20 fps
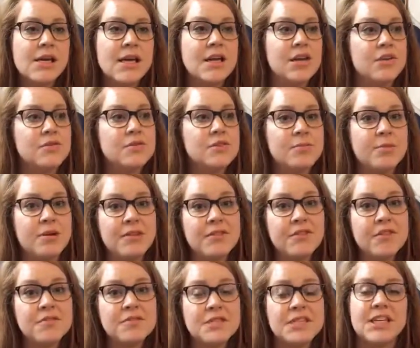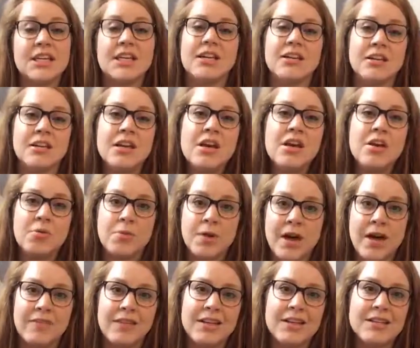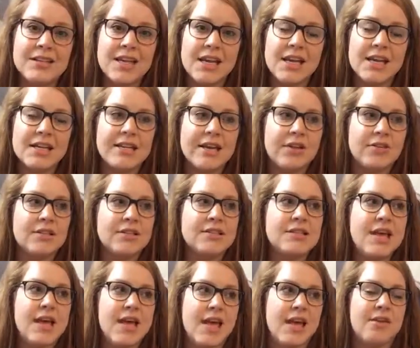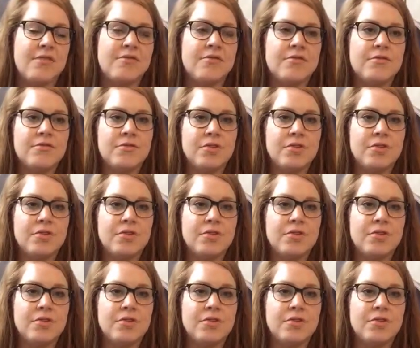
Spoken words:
It used to be 15. We're having to take it down to 10